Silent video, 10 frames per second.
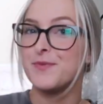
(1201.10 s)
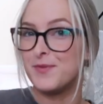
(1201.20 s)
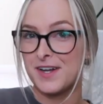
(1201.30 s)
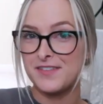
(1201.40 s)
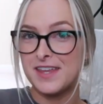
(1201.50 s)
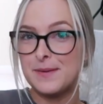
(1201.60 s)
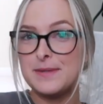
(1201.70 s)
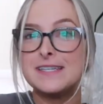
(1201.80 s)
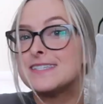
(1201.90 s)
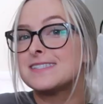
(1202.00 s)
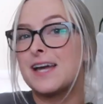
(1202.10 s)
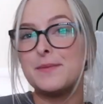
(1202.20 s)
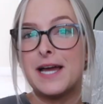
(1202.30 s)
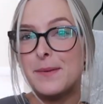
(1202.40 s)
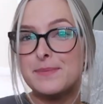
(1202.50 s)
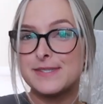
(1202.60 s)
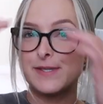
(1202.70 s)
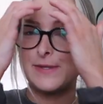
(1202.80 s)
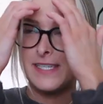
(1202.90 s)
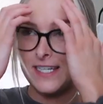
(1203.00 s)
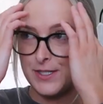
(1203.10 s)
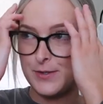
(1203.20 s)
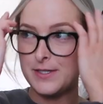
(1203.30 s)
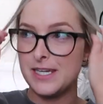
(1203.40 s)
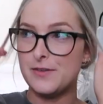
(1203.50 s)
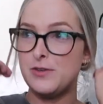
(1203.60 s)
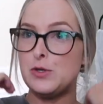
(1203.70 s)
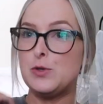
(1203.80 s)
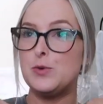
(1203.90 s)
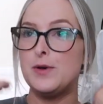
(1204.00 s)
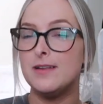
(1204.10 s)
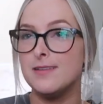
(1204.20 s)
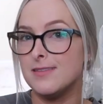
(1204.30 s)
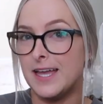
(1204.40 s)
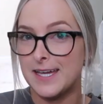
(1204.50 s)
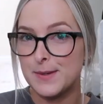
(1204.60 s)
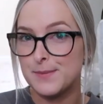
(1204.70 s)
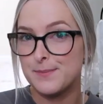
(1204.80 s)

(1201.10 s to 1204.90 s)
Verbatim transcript: one of them is coming up. So stay tuned if you like